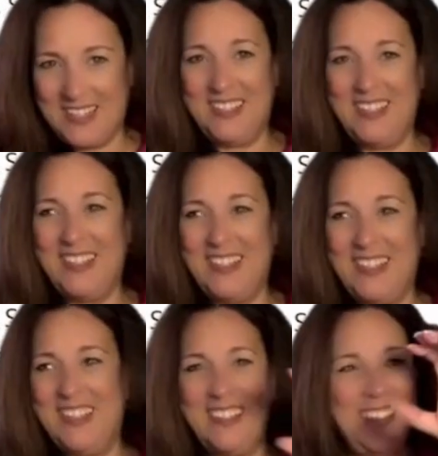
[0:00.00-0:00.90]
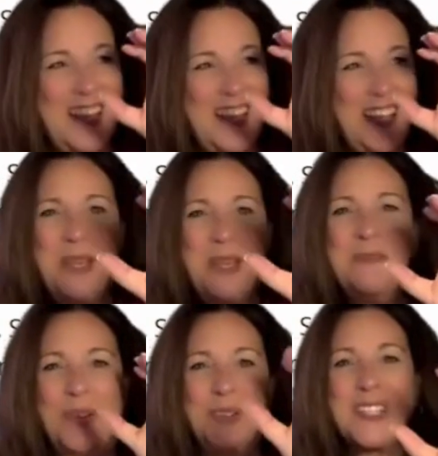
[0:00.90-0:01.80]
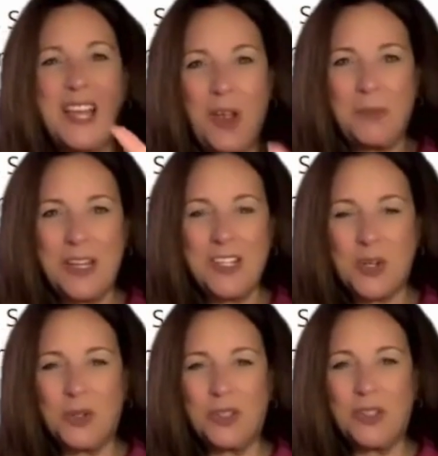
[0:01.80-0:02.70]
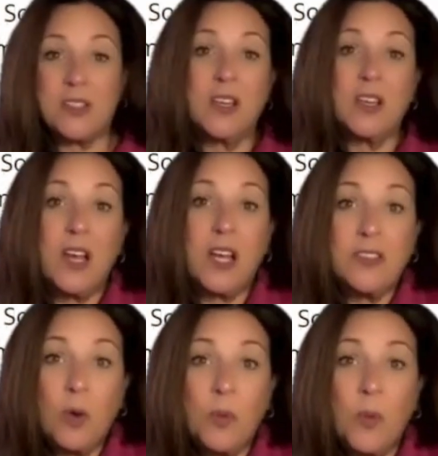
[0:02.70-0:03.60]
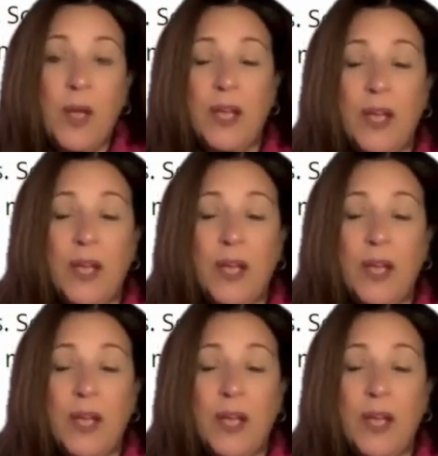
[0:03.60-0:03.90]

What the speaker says: It looked like a big bullseye on my shoulder. So I throw them away.